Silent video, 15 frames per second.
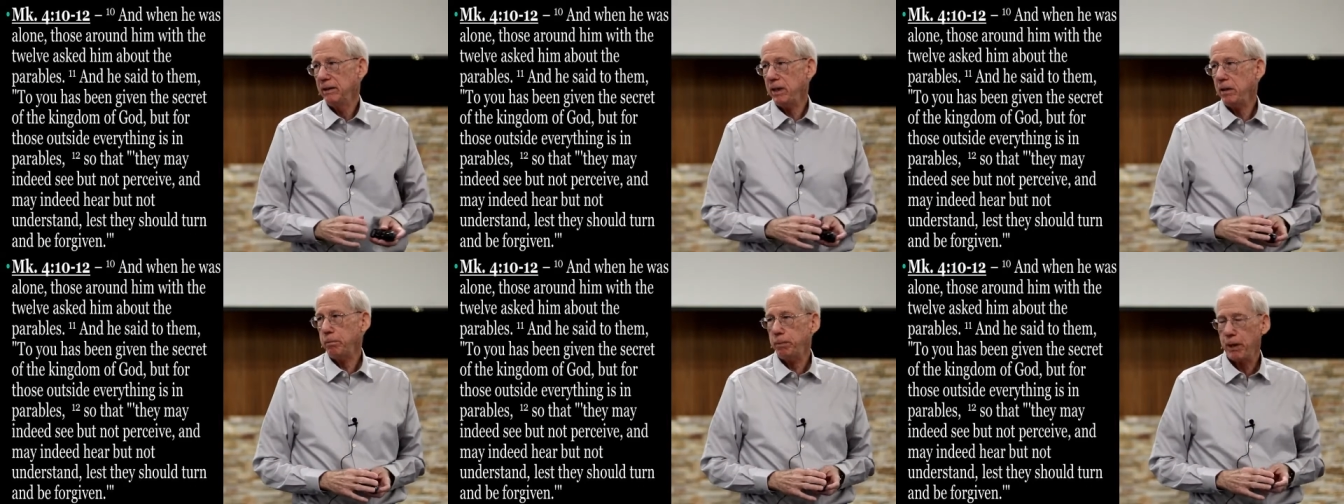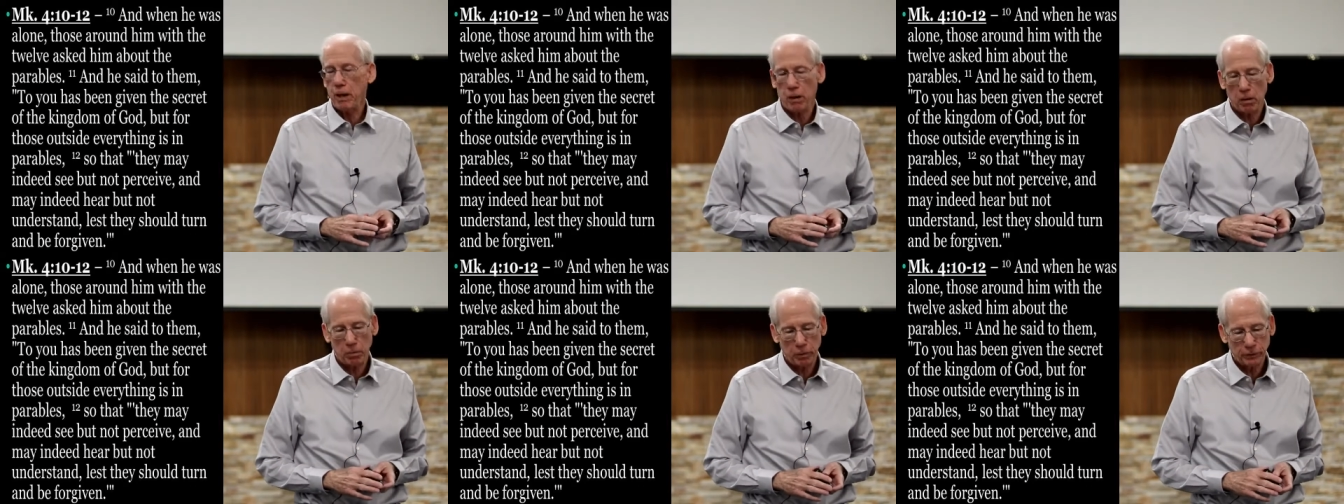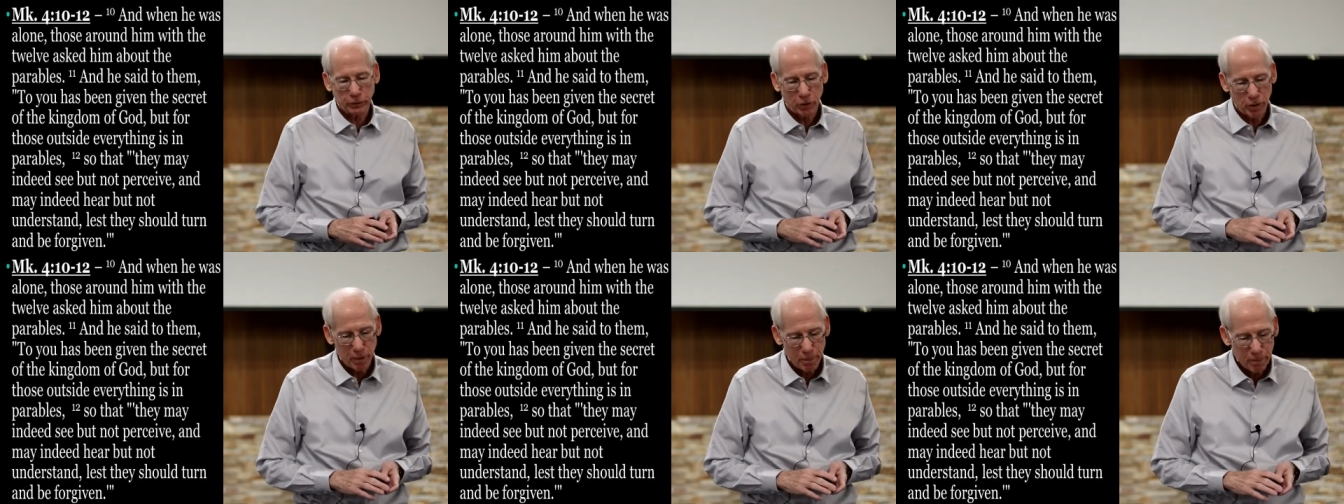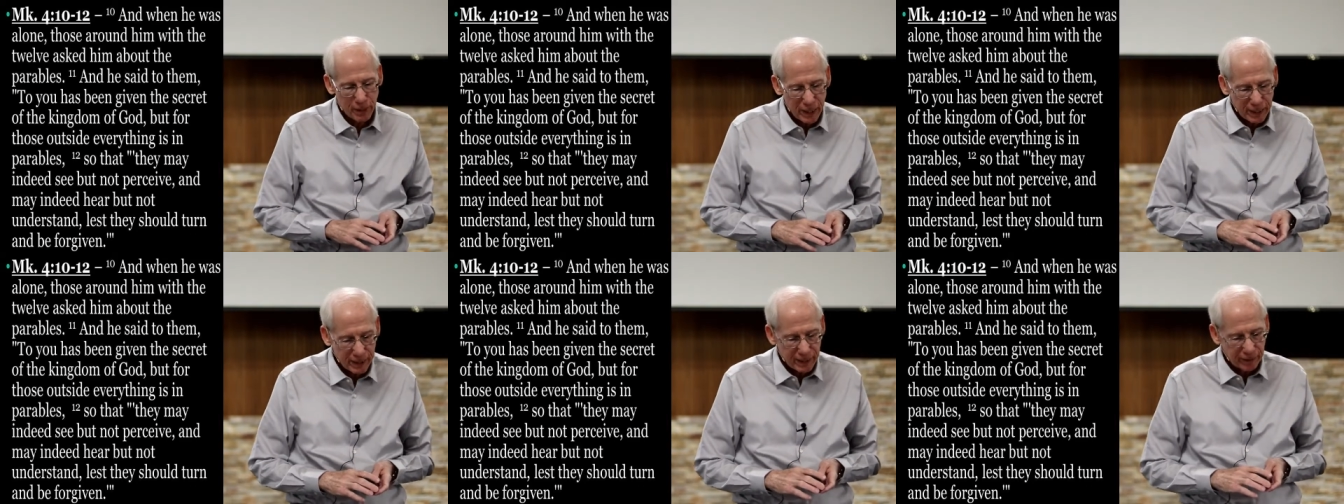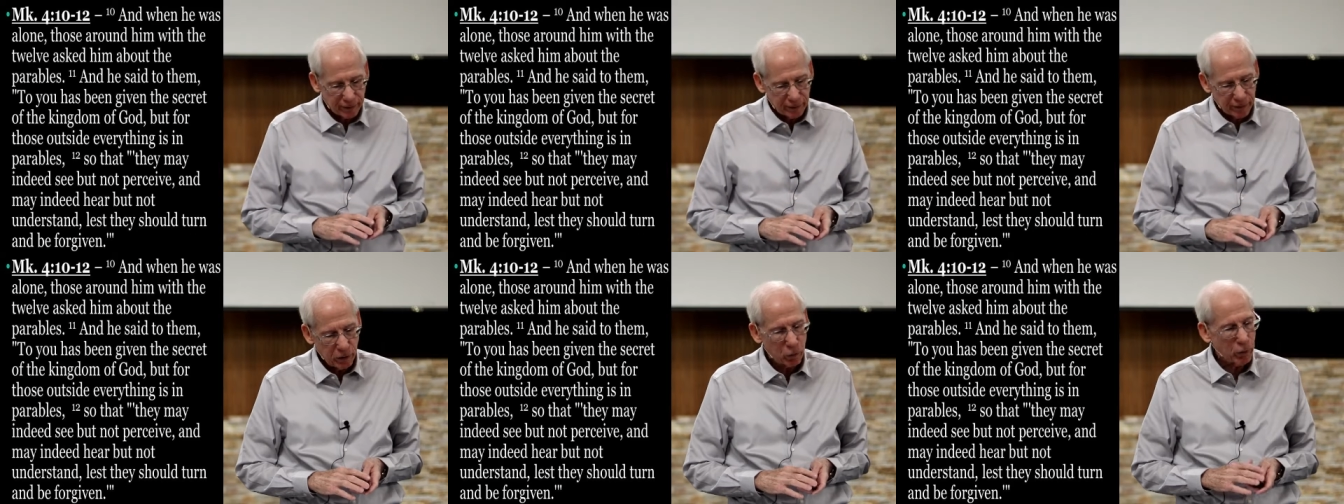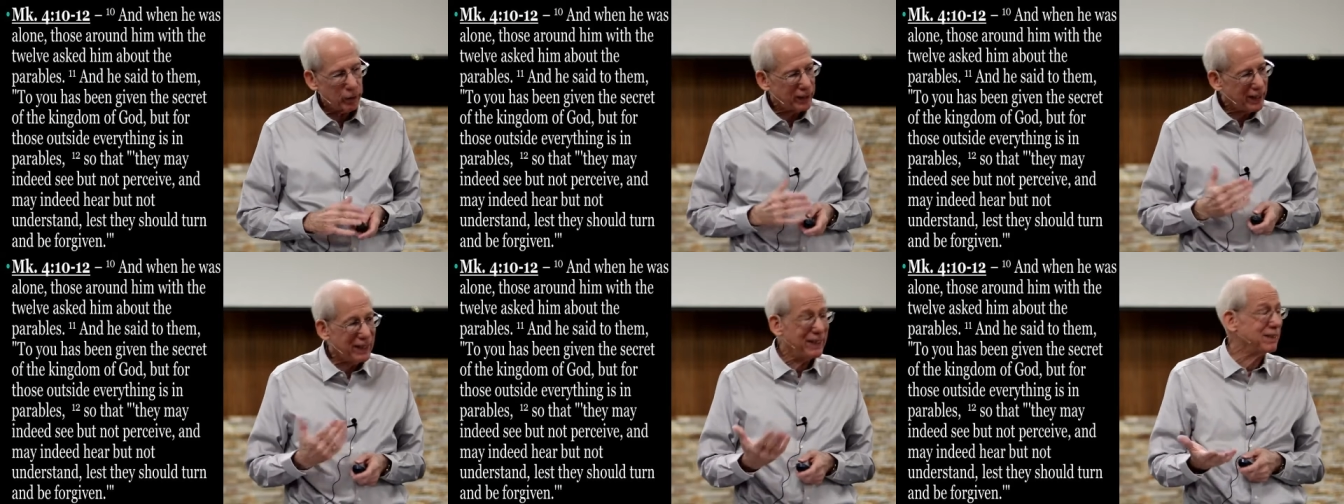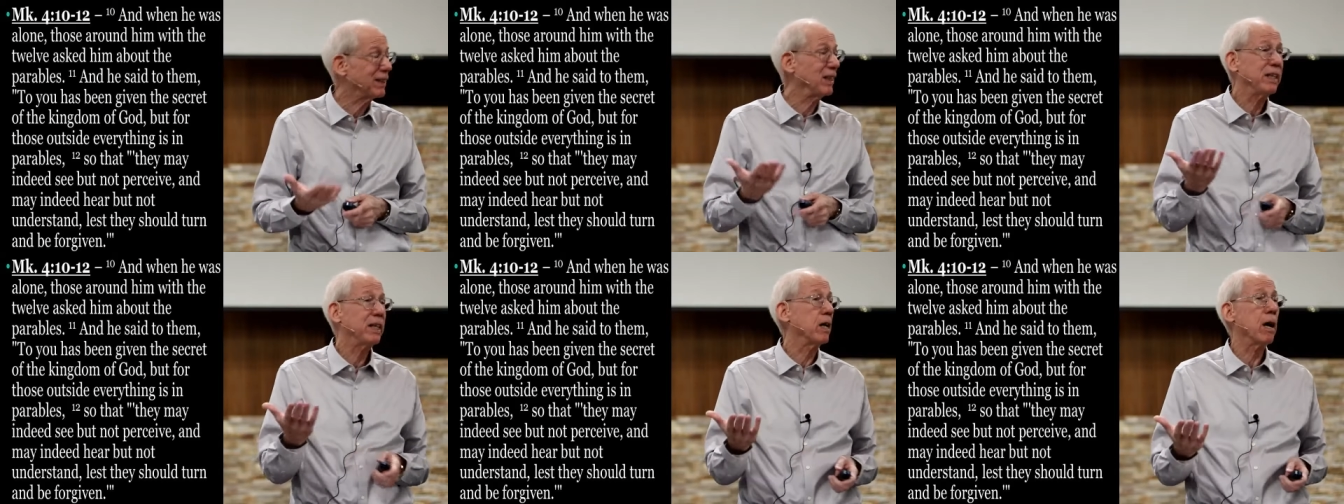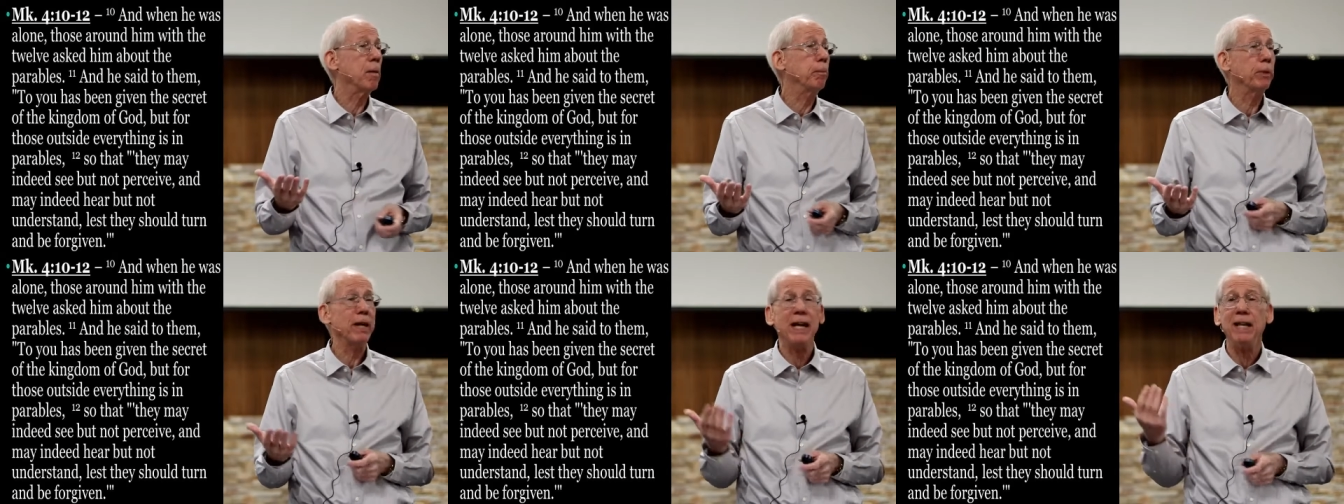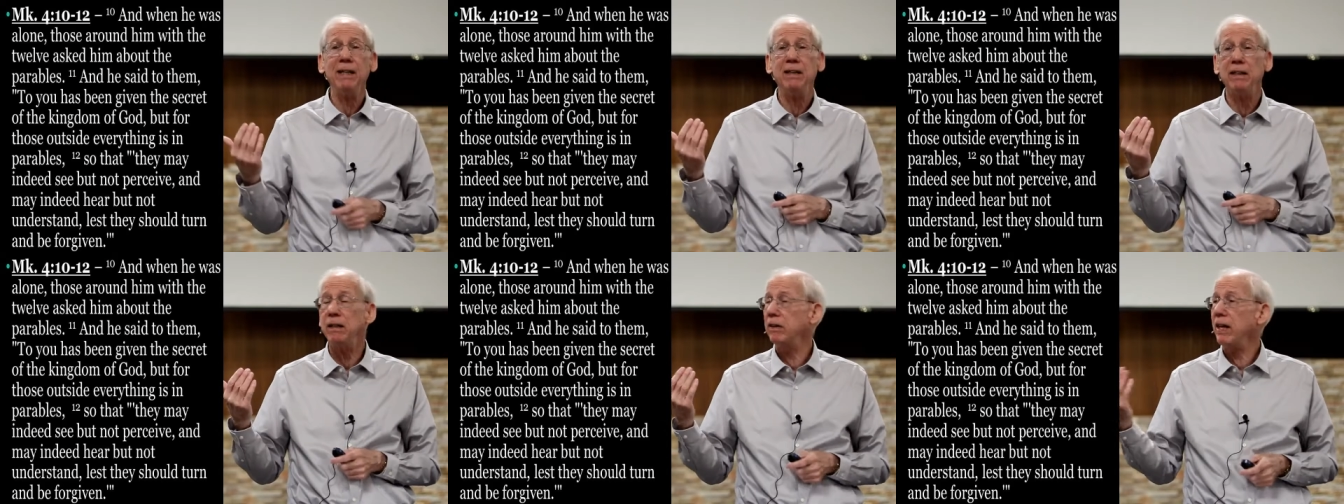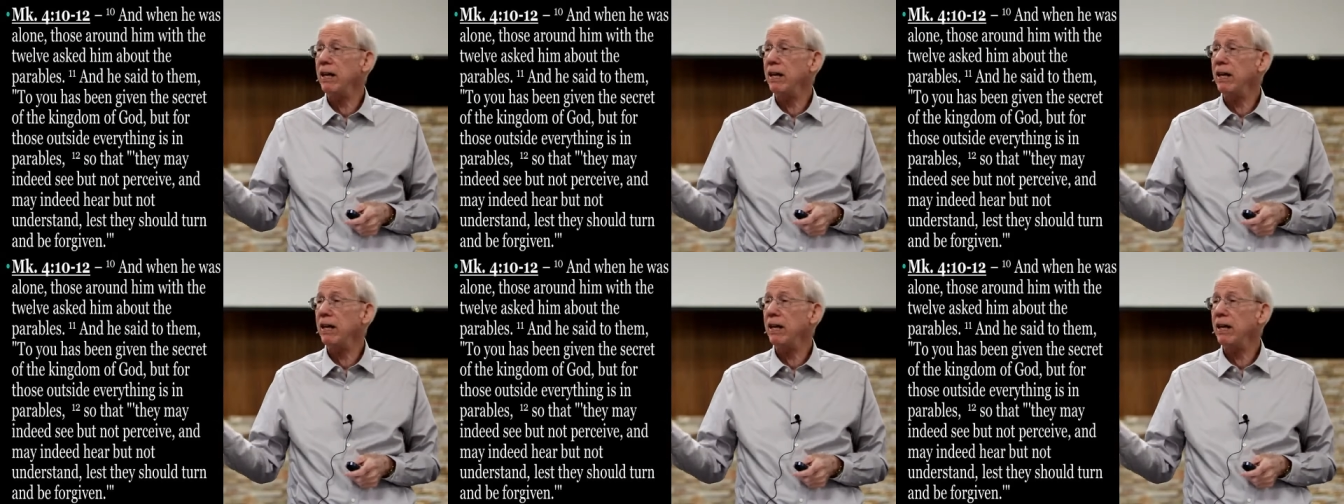that parables are immediately or easily comprehended.